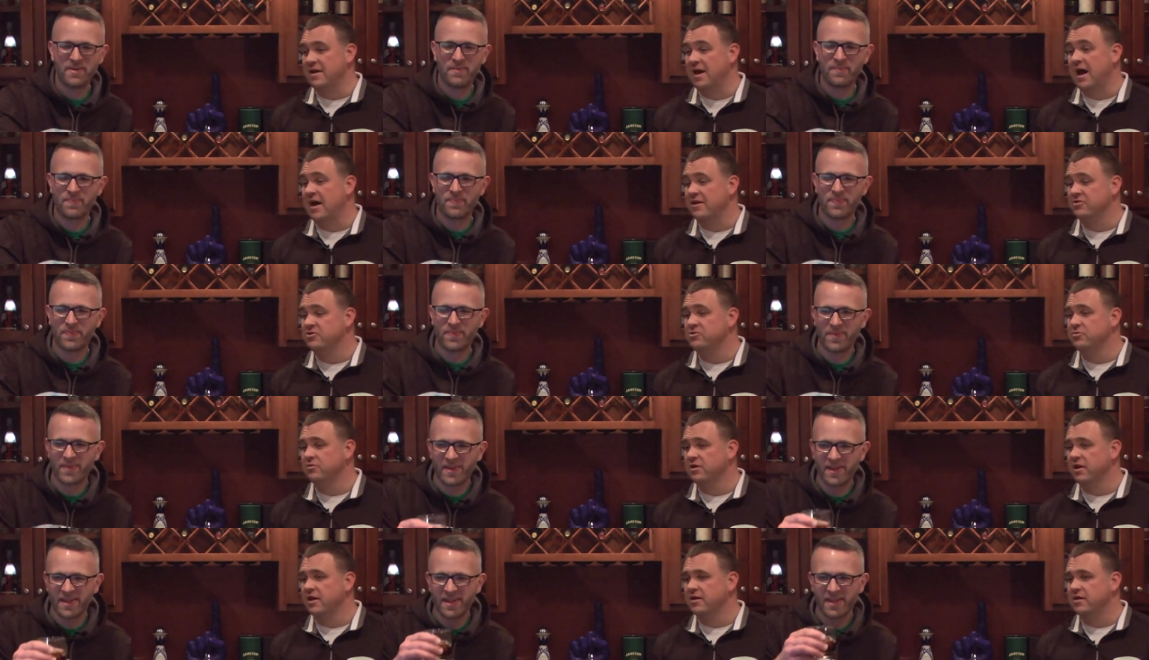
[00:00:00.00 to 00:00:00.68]
Speaker 1: I
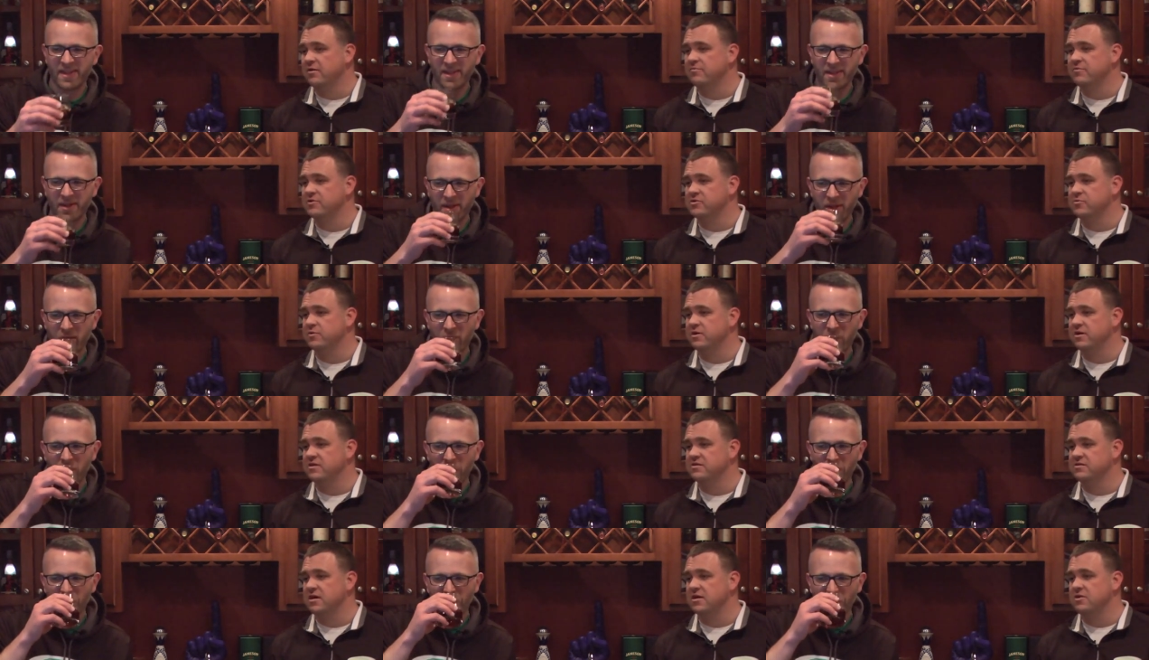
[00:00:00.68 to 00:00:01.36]
do like him this
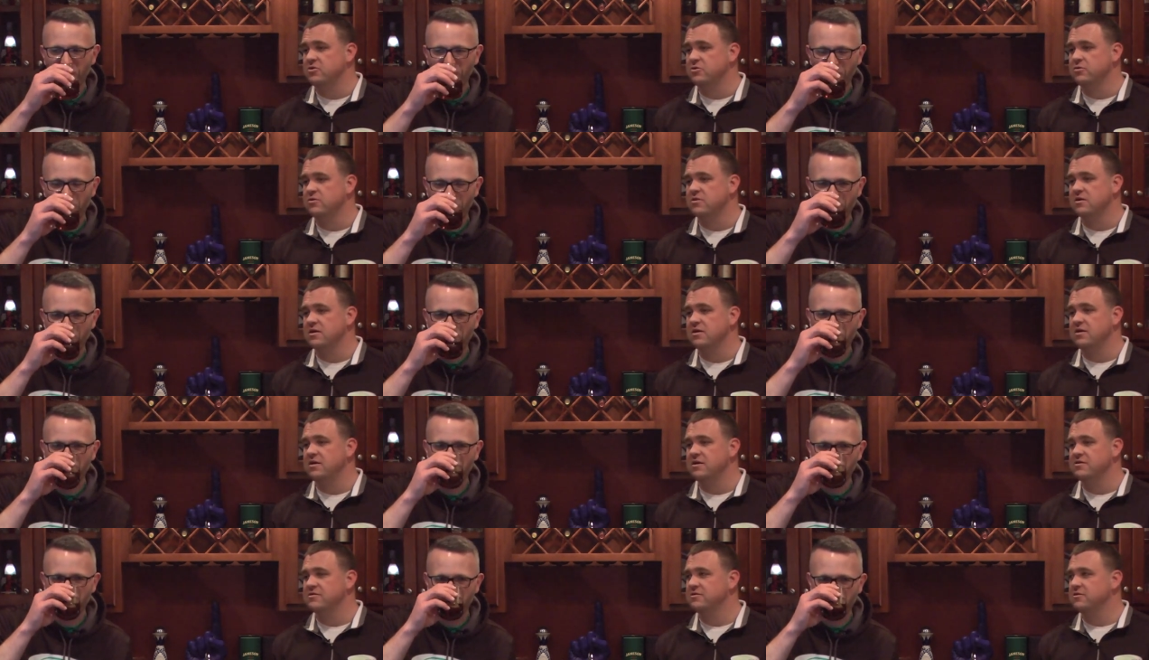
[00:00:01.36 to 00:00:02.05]
week because I do
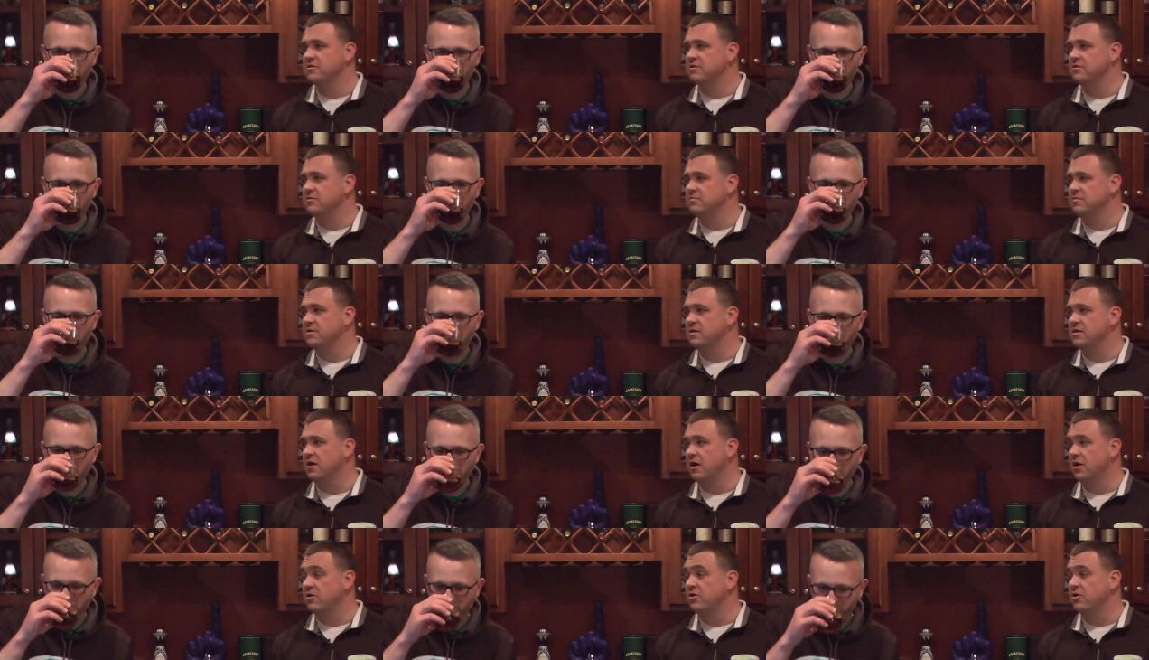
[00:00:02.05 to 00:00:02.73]
think he's going to
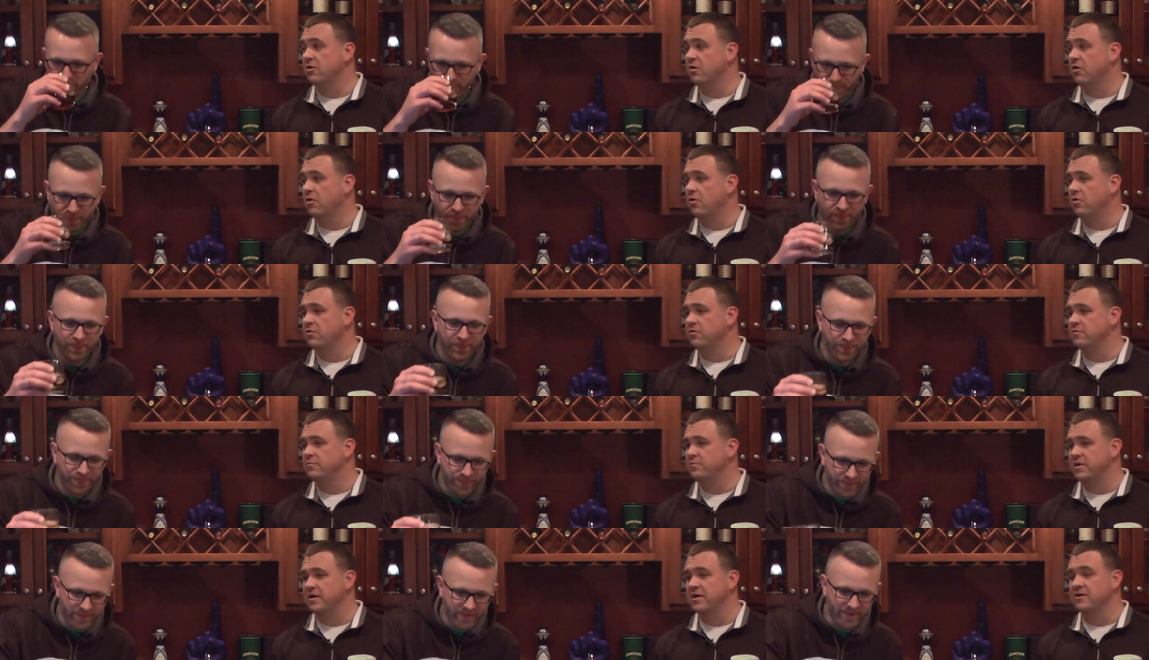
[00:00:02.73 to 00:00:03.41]
be under
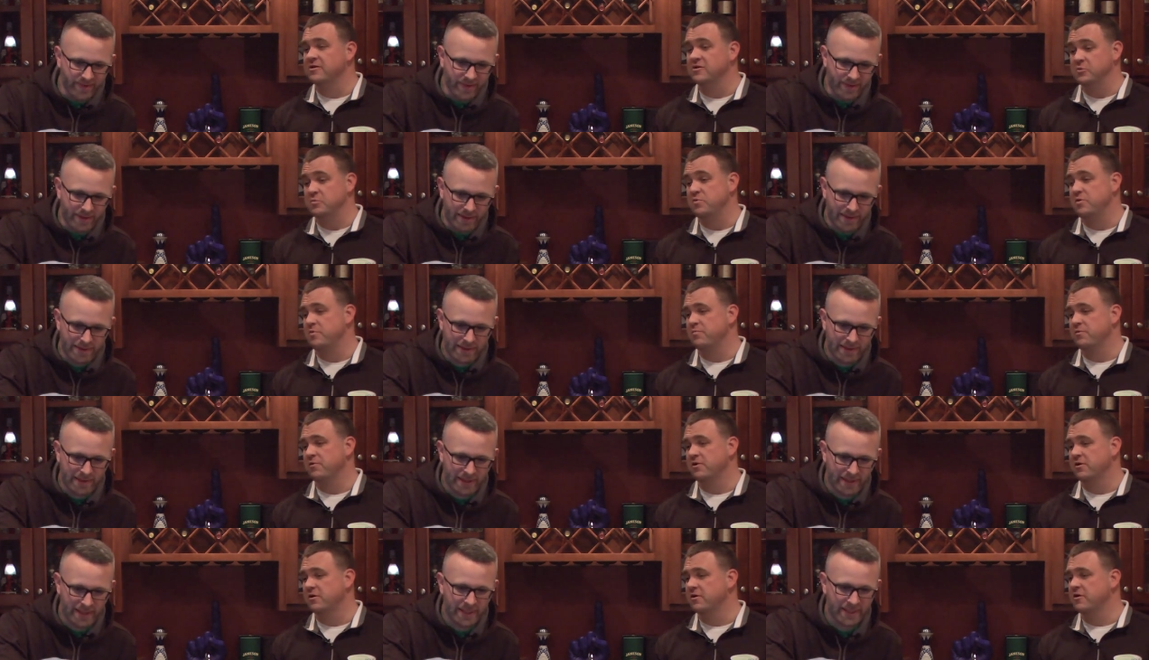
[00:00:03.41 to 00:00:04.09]
owned because
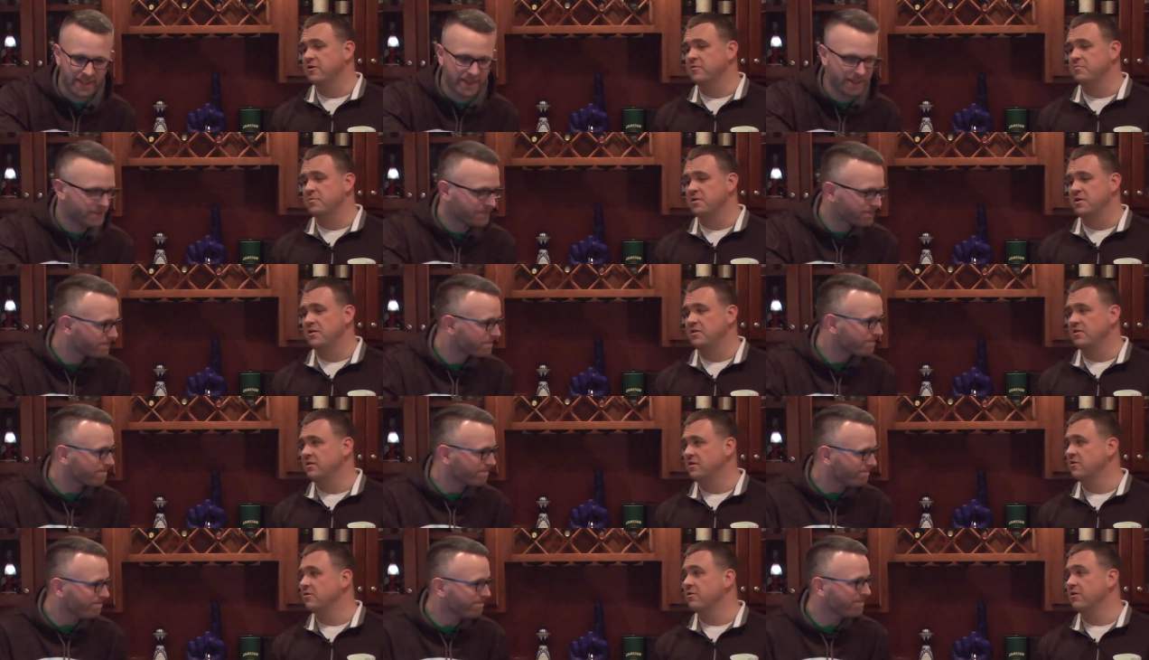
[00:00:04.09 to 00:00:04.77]
people are going to
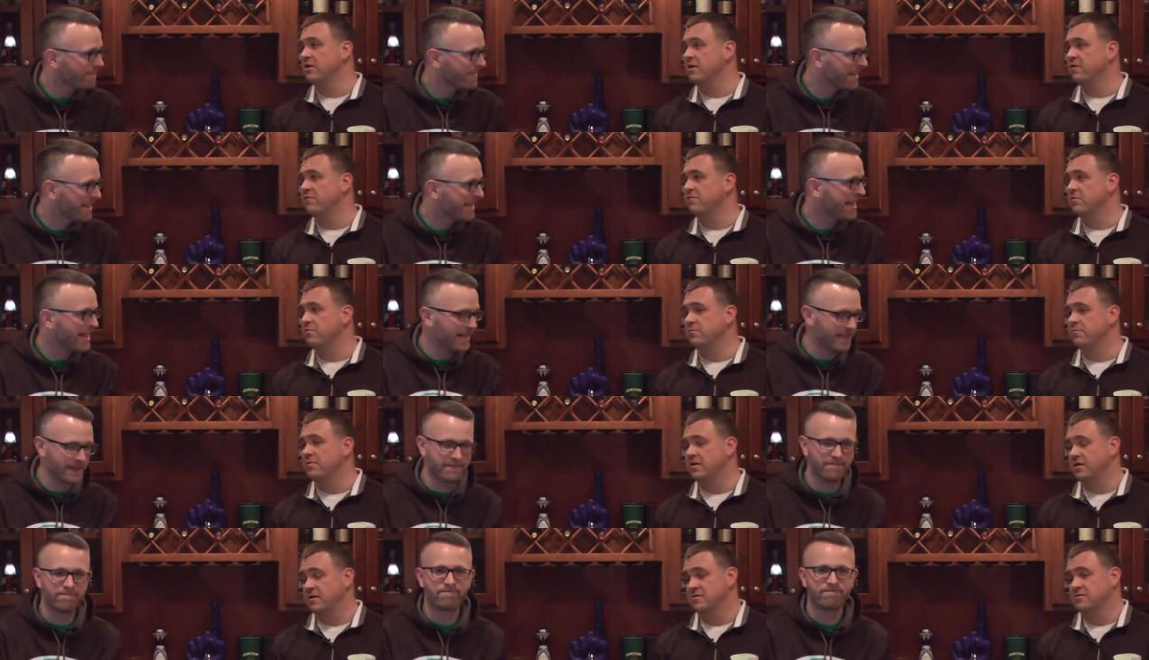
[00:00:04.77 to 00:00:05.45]
be leery of
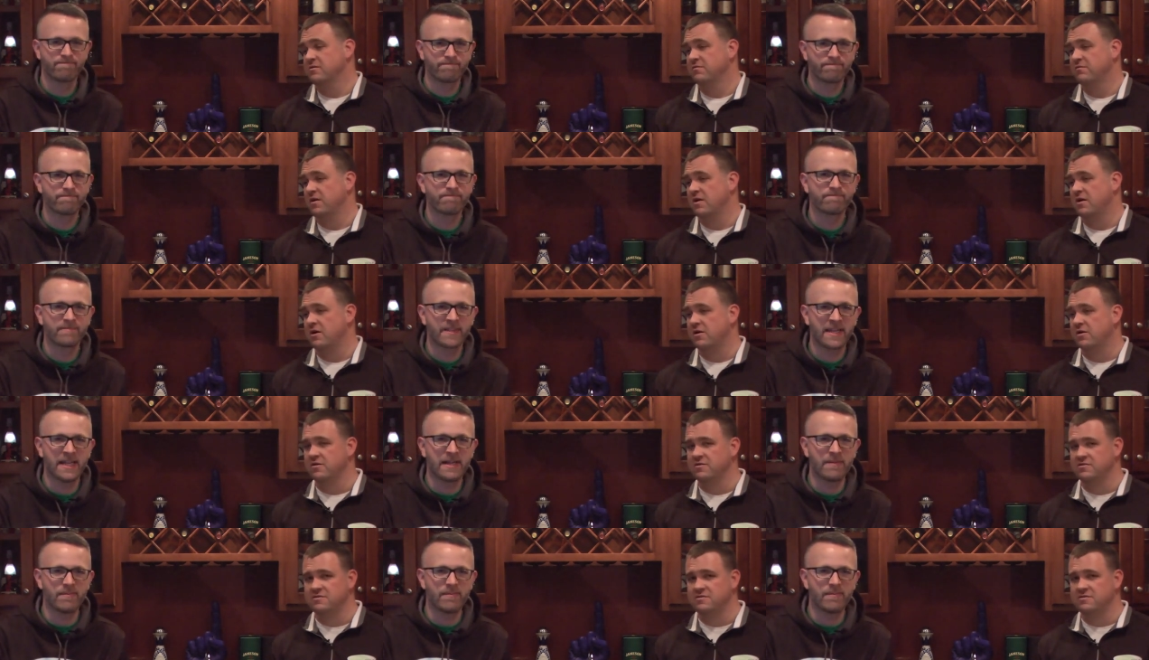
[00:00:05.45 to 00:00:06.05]
him because of that heart